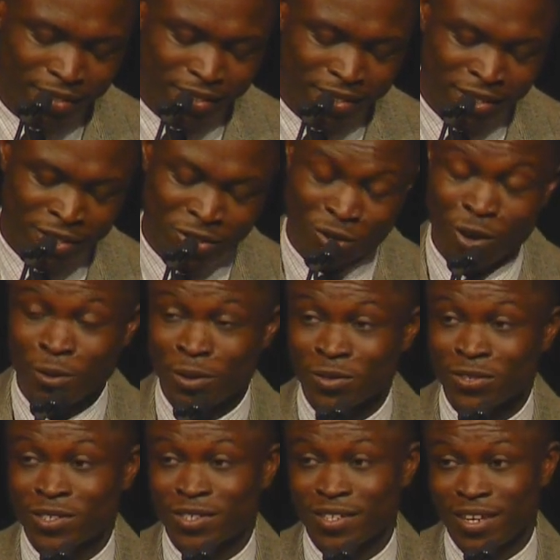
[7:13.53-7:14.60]
This call
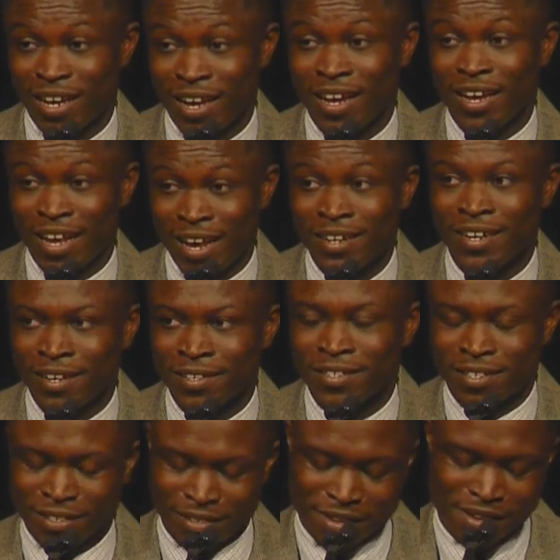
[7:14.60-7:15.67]
was and
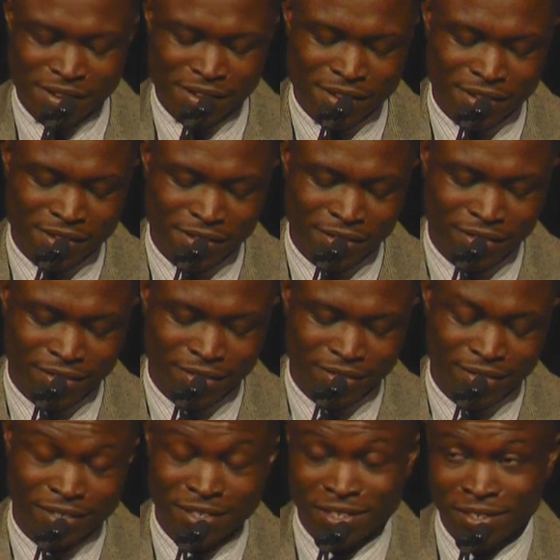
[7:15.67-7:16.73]
is
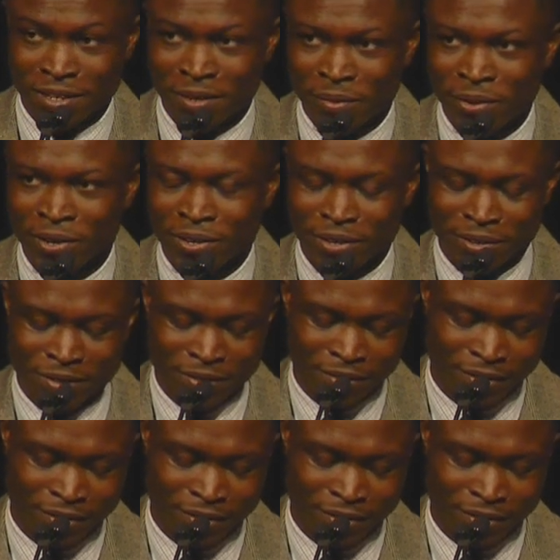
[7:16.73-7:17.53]
still a miracle.